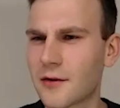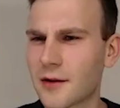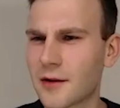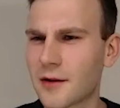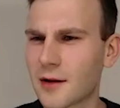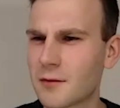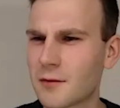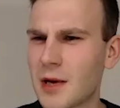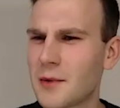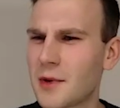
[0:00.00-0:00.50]
I
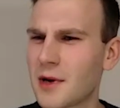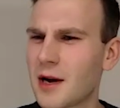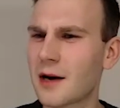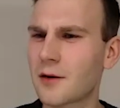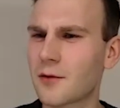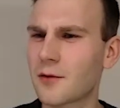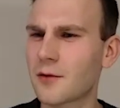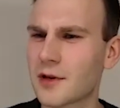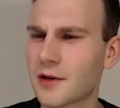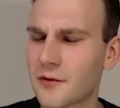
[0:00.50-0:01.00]
think maybe
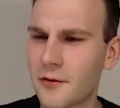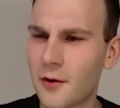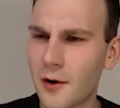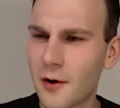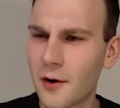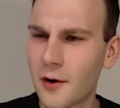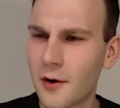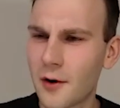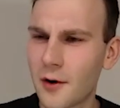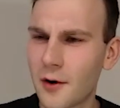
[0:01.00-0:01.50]

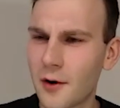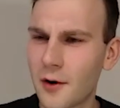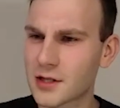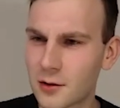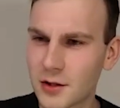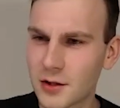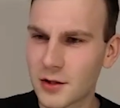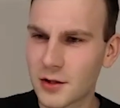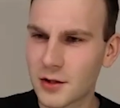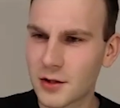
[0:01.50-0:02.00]

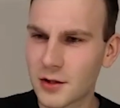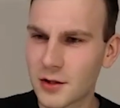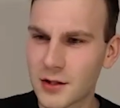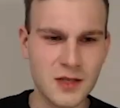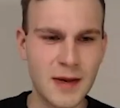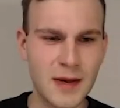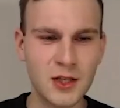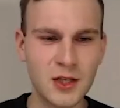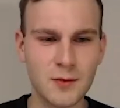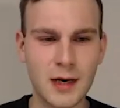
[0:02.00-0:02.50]
104,000 nodes
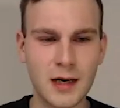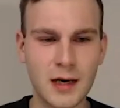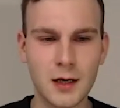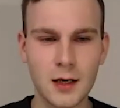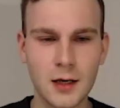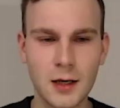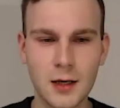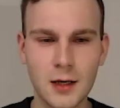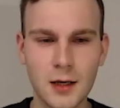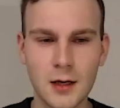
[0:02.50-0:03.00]
in this
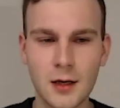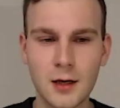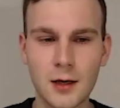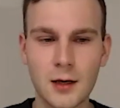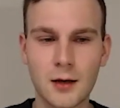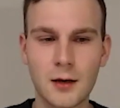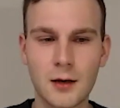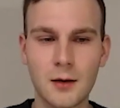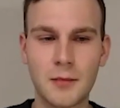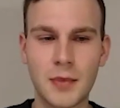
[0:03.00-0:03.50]
benchmark,
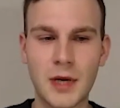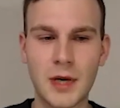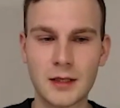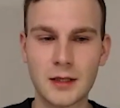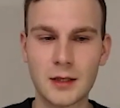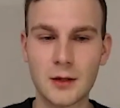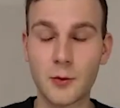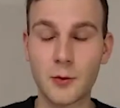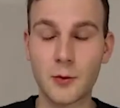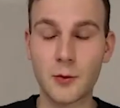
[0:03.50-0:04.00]

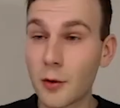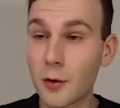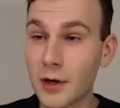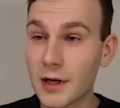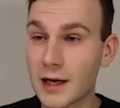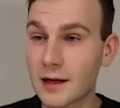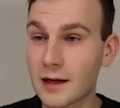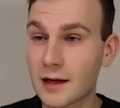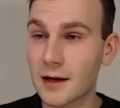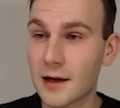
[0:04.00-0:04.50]
but we
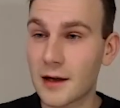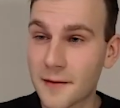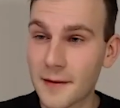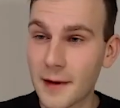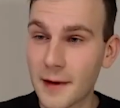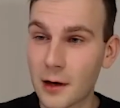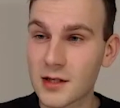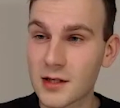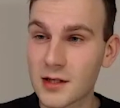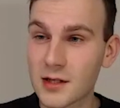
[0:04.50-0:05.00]
only get
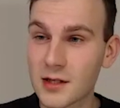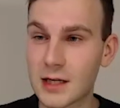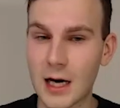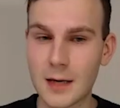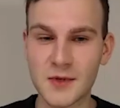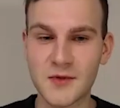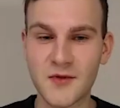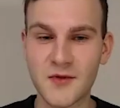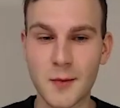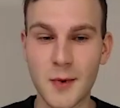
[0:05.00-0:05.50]
1,000
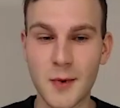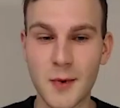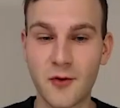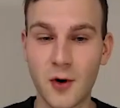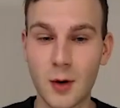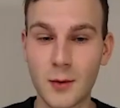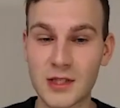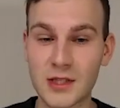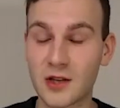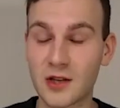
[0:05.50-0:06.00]
times the
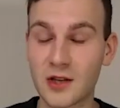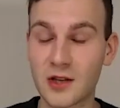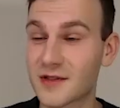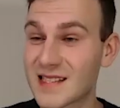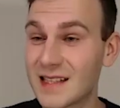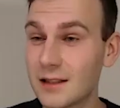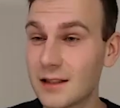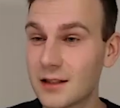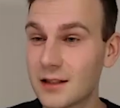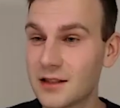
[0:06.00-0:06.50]
performance of a
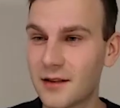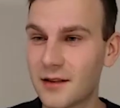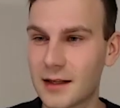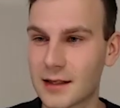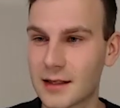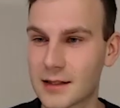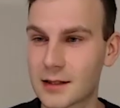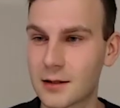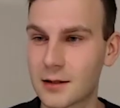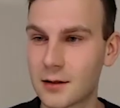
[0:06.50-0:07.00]
single
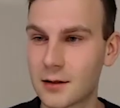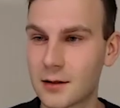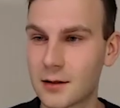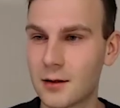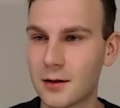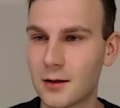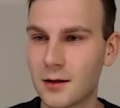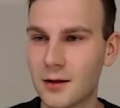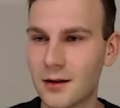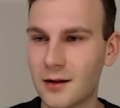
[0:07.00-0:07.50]
device.
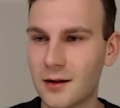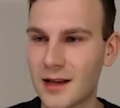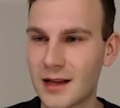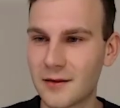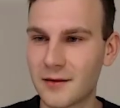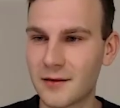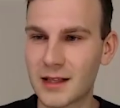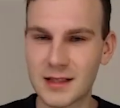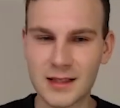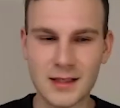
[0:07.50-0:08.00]

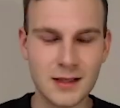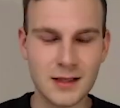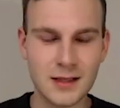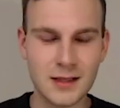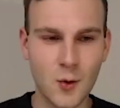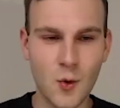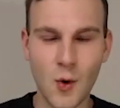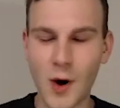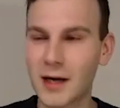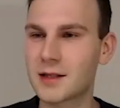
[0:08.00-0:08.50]
That's
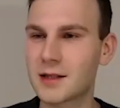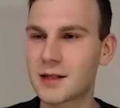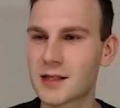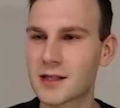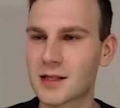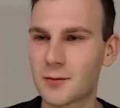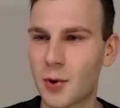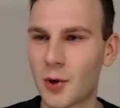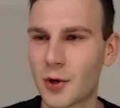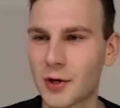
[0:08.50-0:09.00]
quite
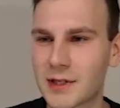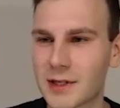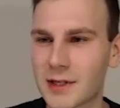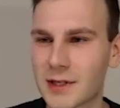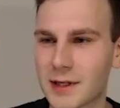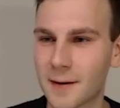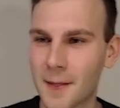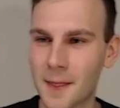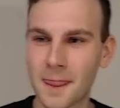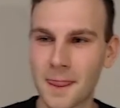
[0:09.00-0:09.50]

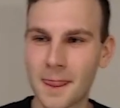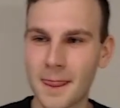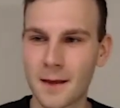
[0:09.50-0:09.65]
disappointing.